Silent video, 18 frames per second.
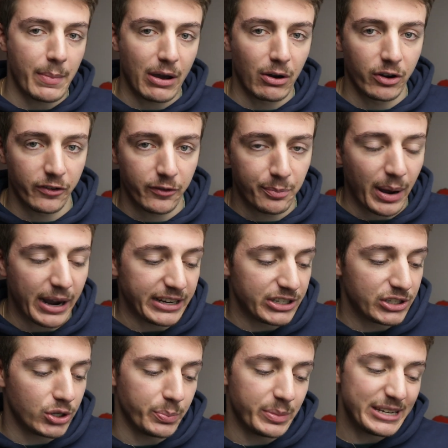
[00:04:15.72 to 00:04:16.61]
amount of
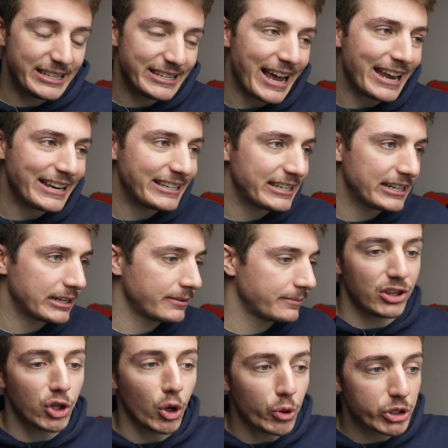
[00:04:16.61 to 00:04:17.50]
bytes to be sent,
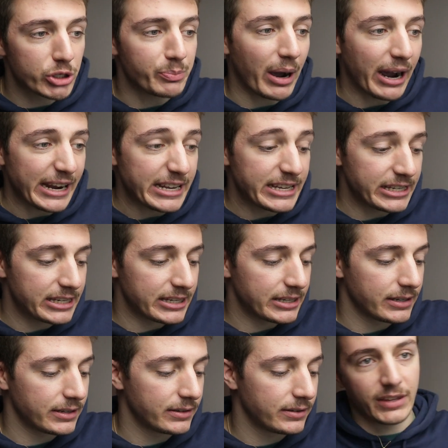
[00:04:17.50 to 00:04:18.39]
and those
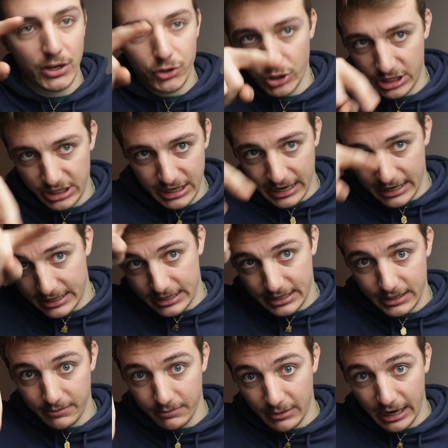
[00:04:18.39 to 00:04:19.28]
bytes that are just
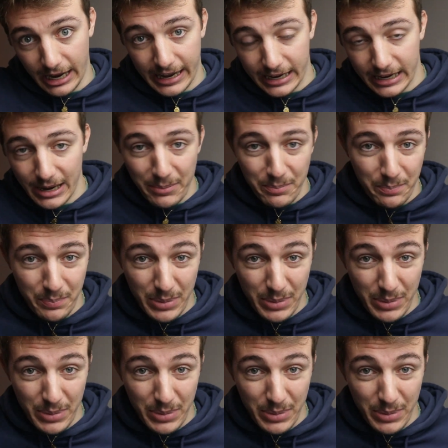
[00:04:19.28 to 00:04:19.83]
sent like